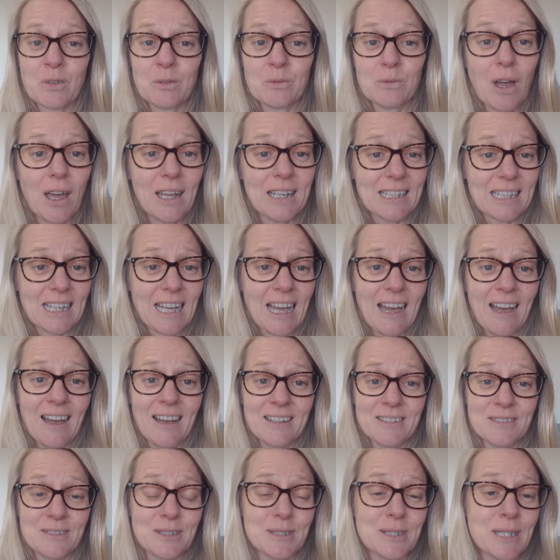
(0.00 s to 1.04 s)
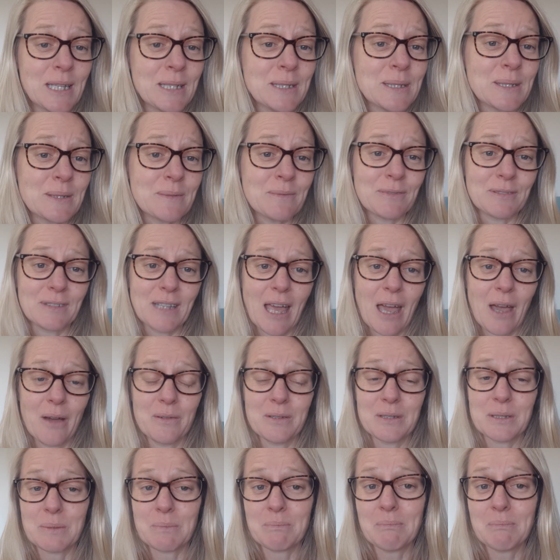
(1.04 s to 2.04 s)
write a card, send some flowers,